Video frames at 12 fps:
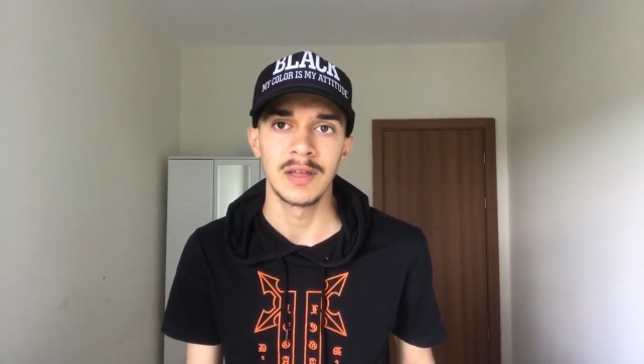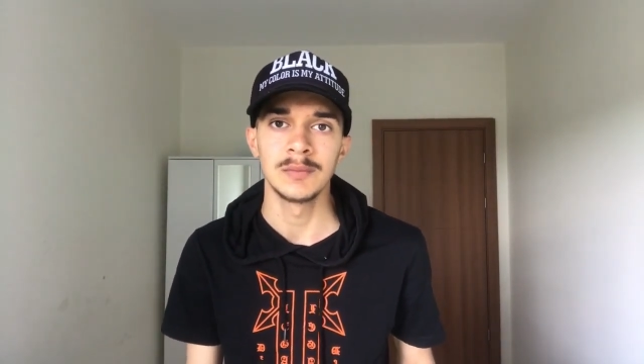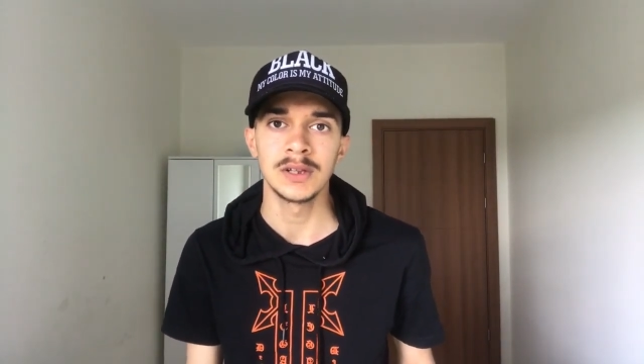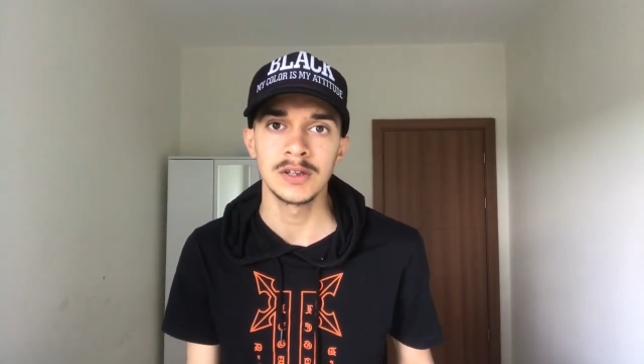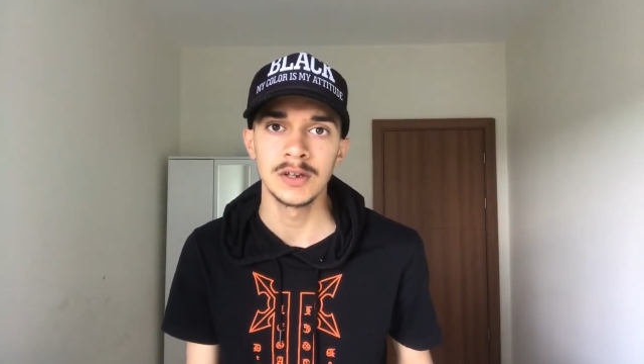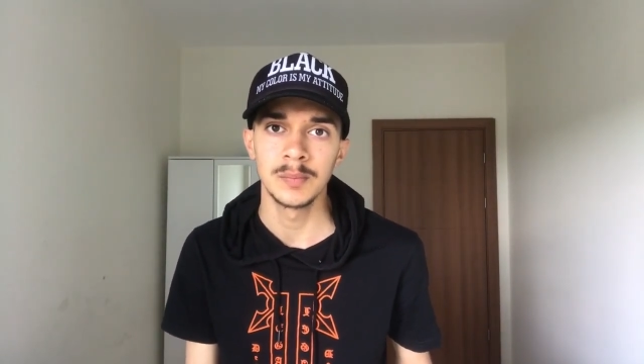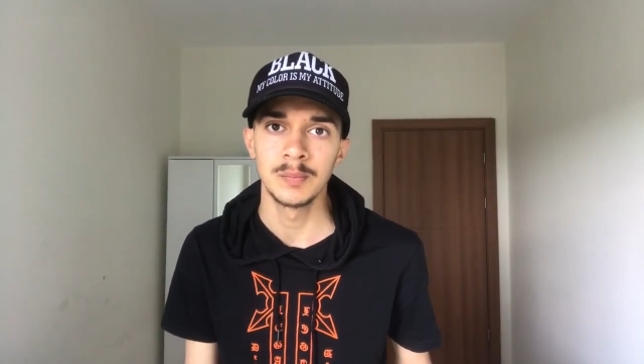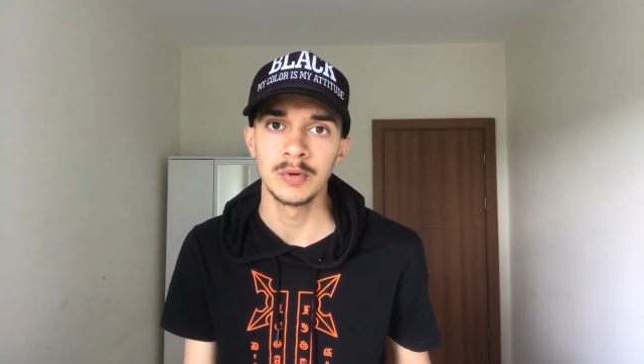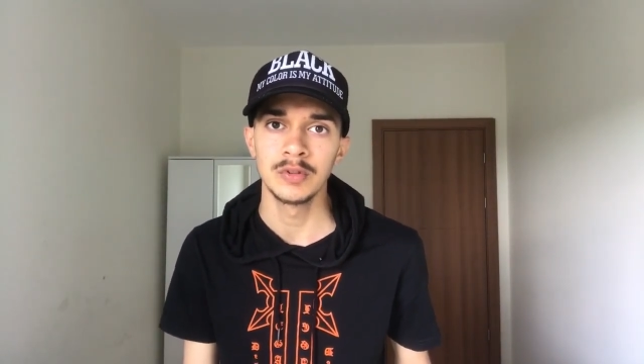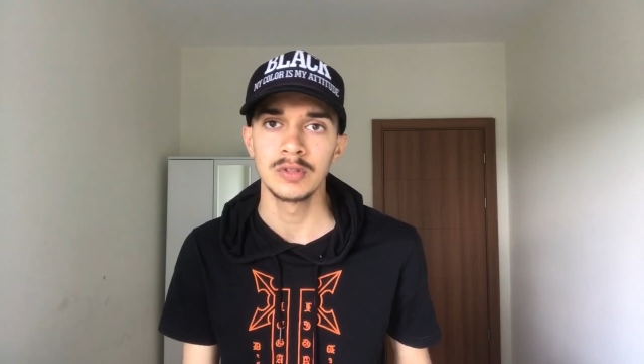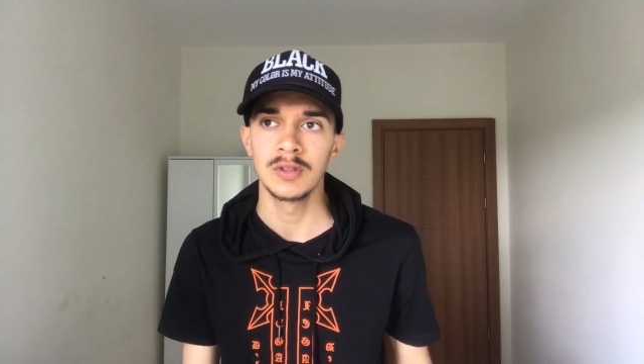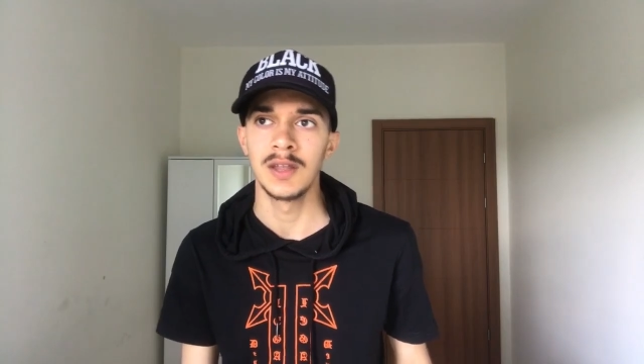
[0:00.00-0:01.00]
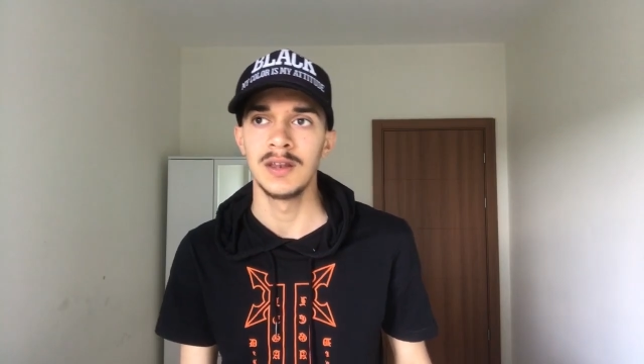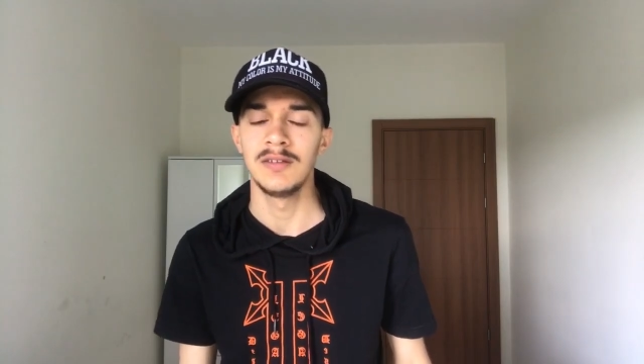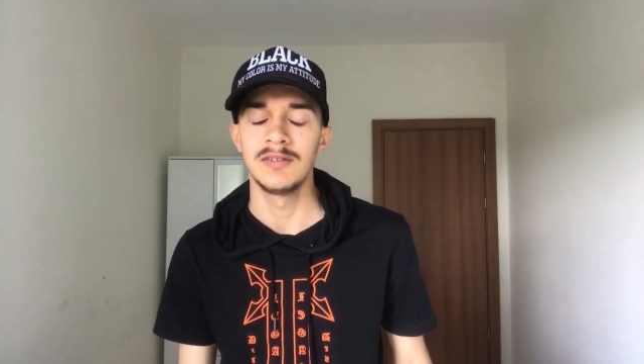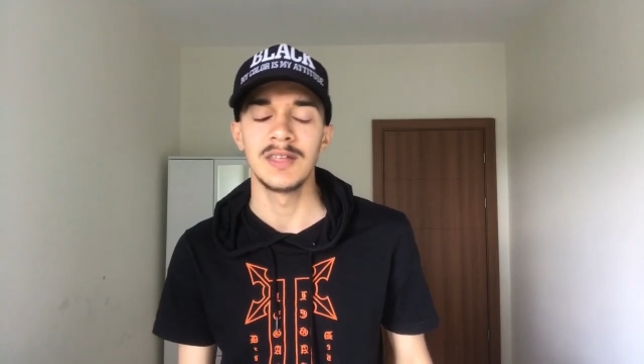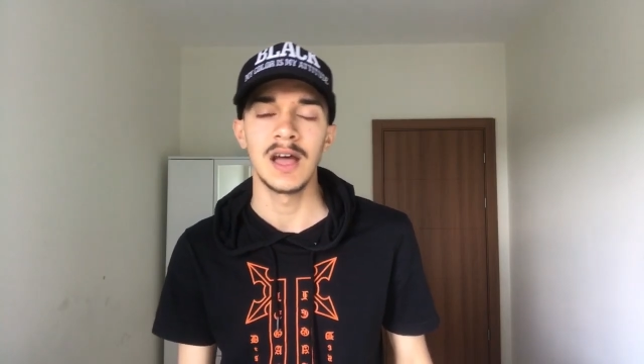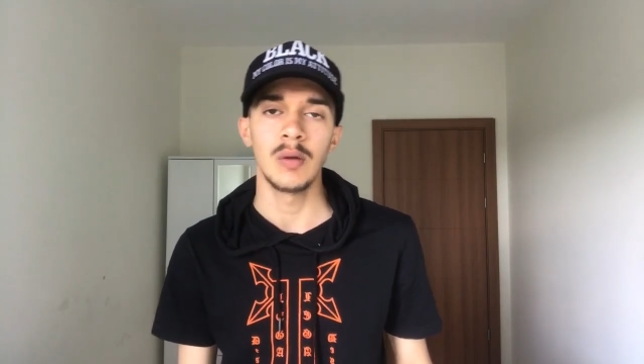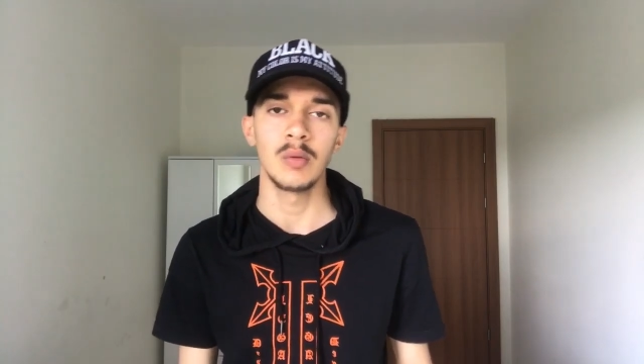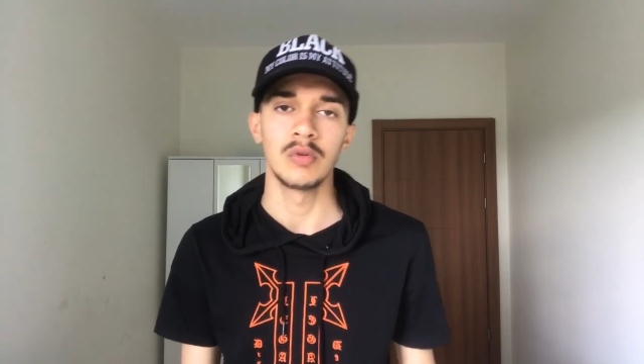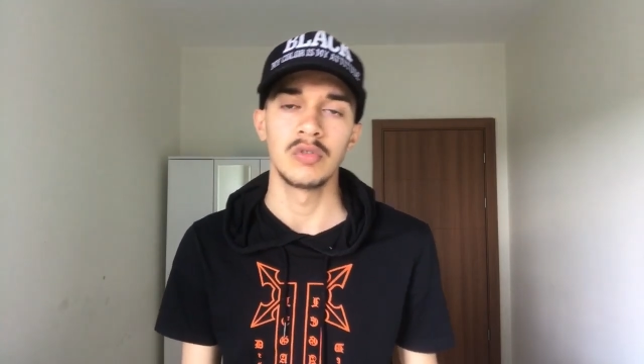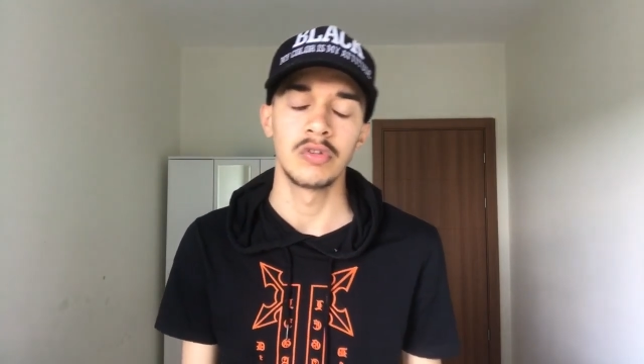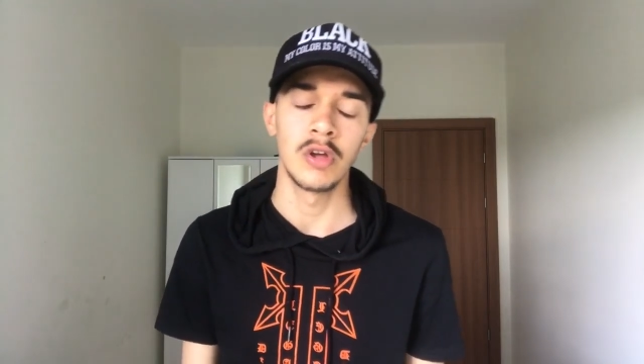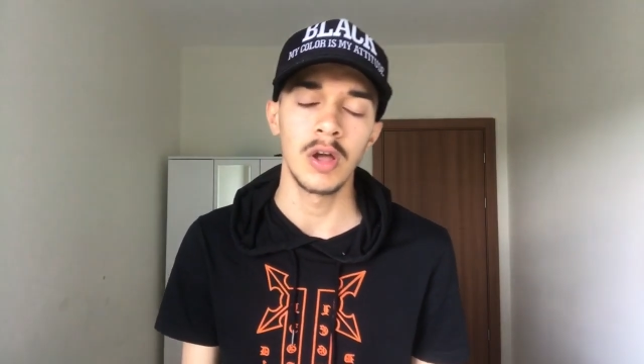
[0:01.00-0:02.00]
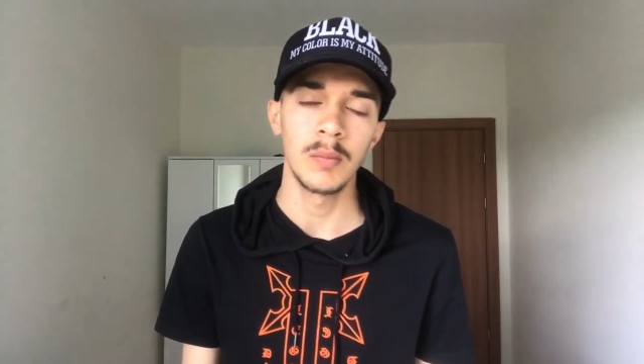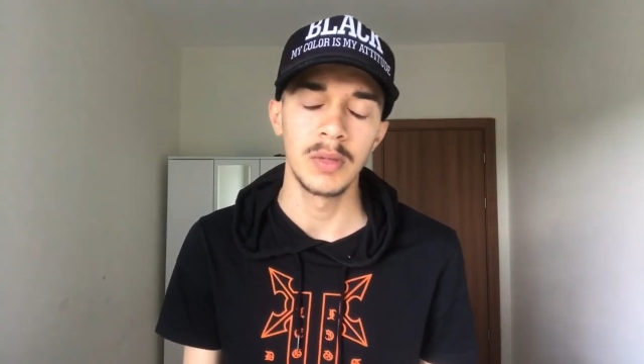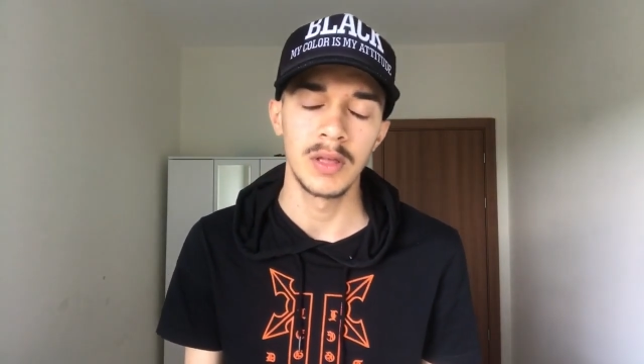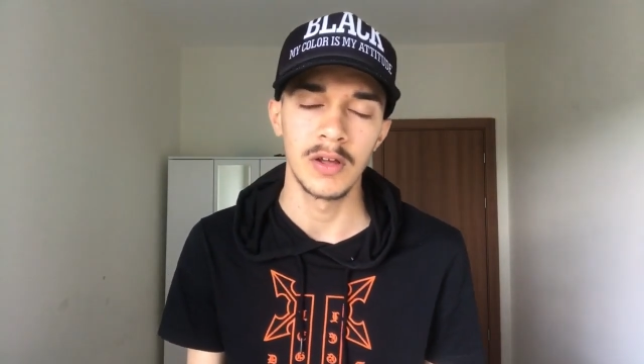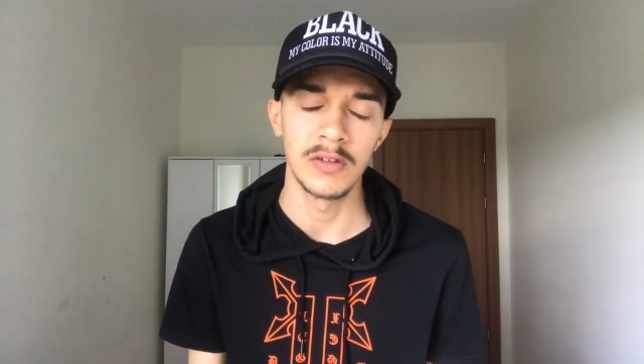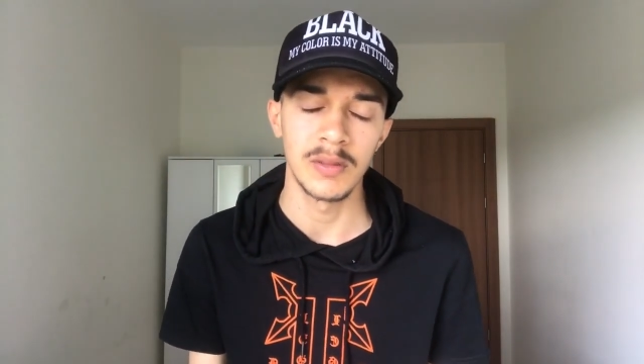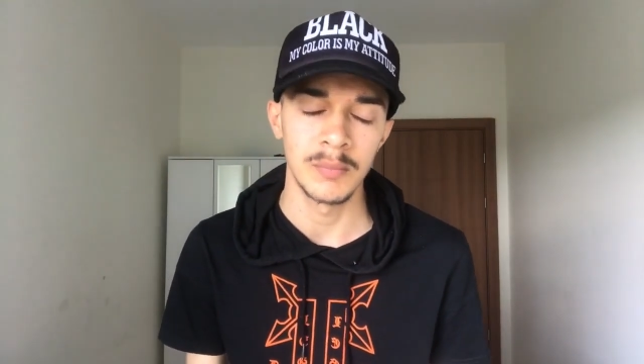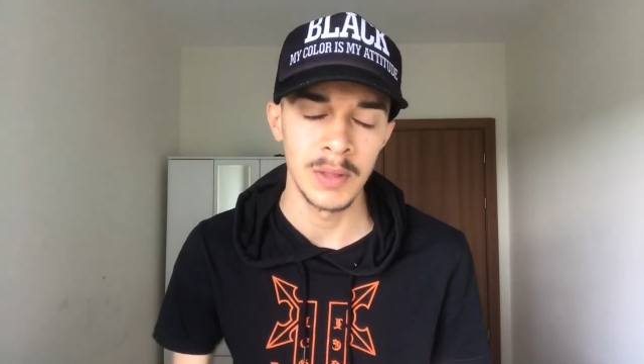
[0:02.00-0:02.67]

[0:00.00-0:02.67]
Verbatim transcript: I'm not gonna put any sound or song because